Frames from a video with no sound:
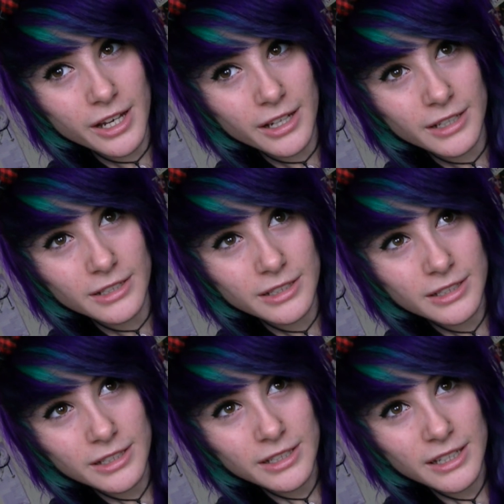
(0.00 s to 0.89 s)
colour.
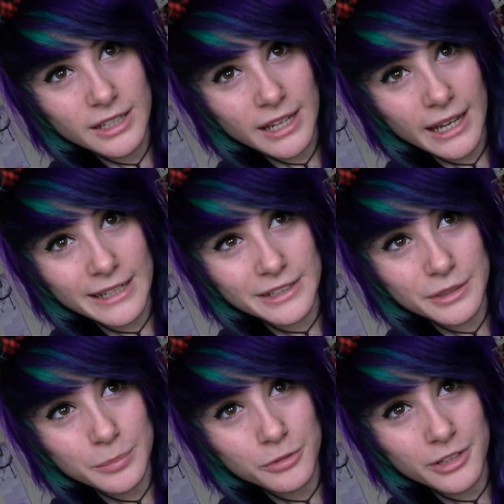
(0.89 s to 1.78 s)
And it
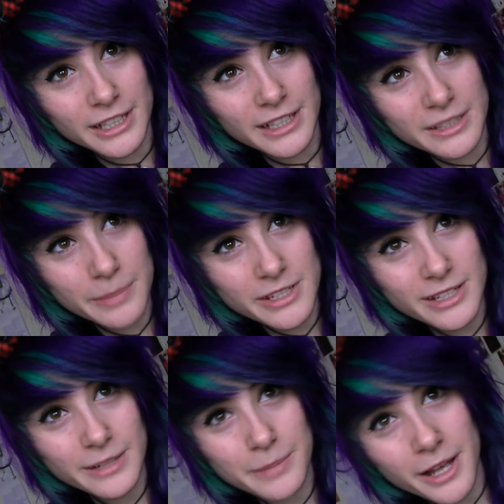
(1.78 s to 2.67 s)
looks pretty,
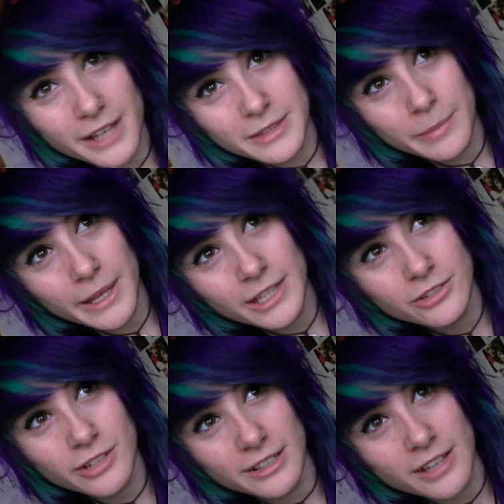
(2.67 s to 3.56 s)
especially behind the bare
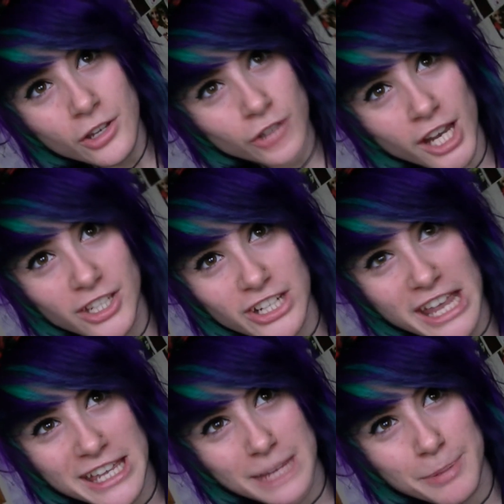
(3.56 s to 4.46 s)
trees. Trees, you're
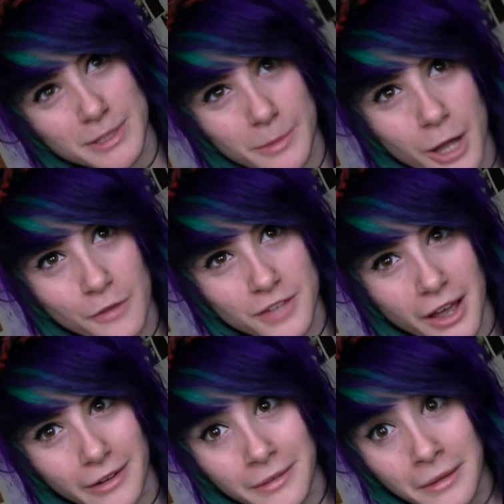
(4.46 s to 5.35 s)
naked! Put some clothes
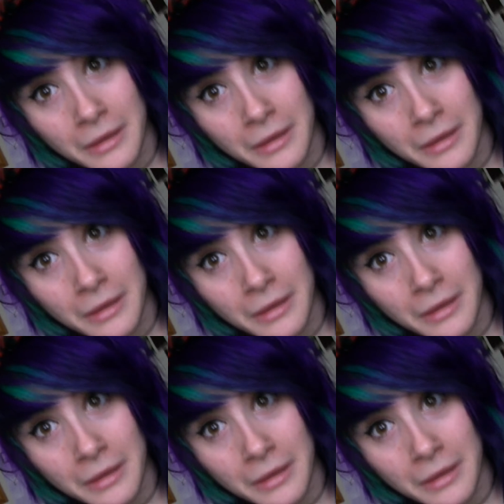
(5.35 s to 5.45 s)
on!